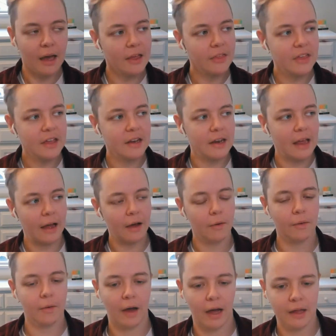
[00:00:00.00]
I think
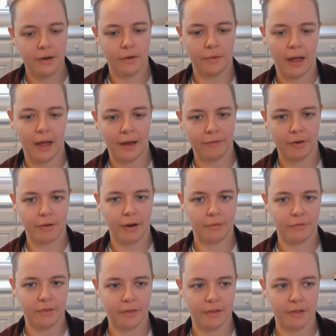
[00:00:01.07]
now I don't have it around
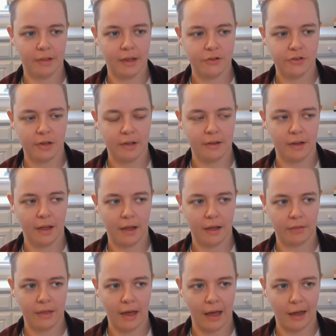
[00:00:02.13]
facilitation,
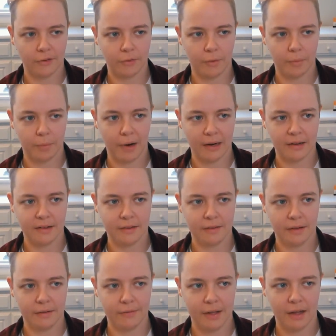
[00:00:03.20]
like the actual practice
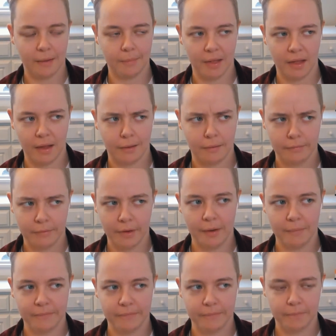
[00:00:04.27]
of it. I'm like, no,
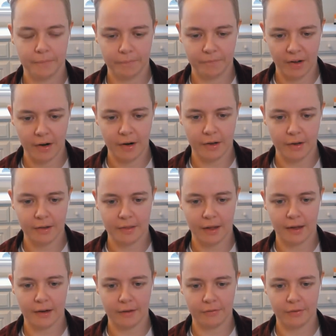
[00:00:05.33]
I'm very good at
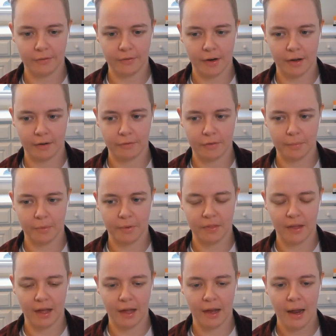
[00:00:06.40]
that and I feel very comfortable with
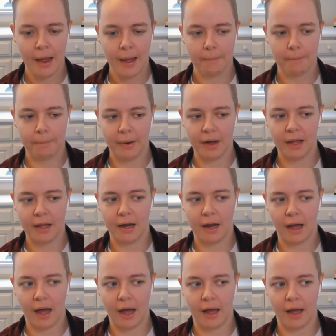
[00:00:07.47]
that. But
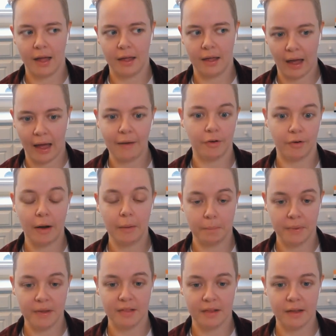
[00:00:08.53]
I have it around
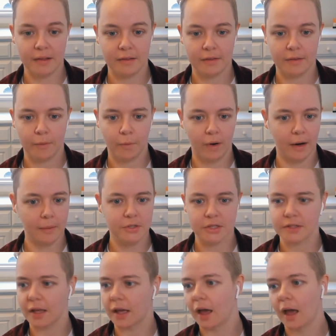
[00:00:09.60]
business where I'm just
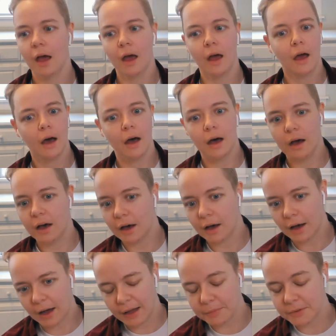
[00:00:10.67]
like, oh,
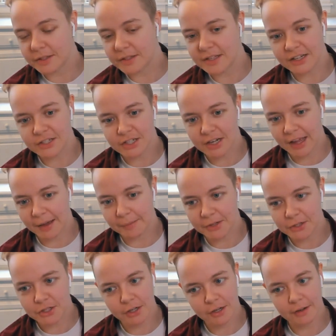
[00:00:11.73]
I'm such an
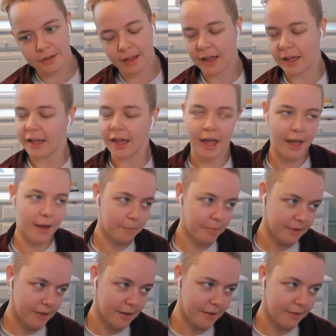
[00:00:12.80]
amateur. Like, I can't
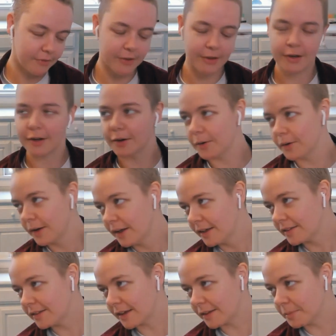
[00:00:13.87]
believe, you know,
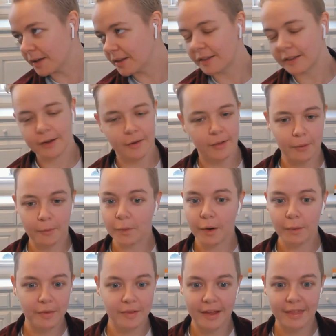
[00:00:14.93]
six months ago, like, what
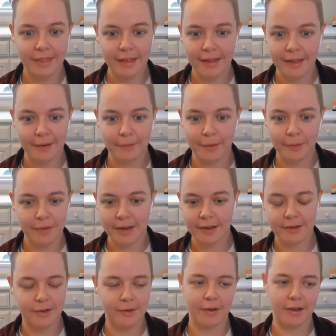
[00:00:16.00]
was I thinking? What was I
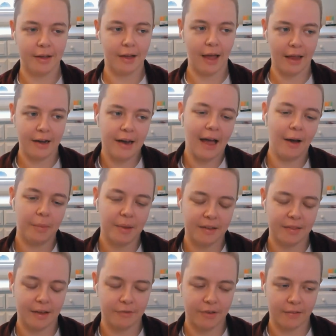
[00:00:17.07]
doing? And now, because
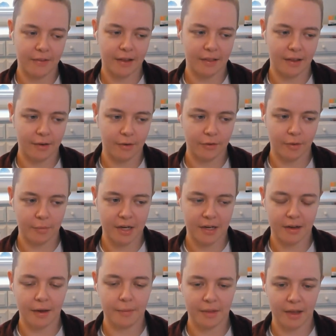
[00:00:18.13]
I've done that cycle so many
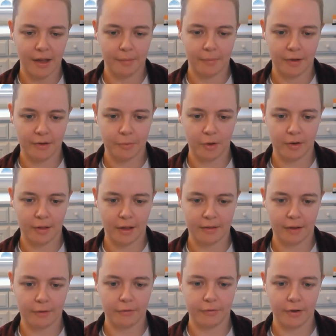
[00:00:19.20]
times, I am much more like
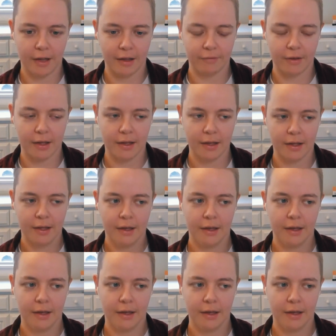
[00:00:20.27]
self forgiving.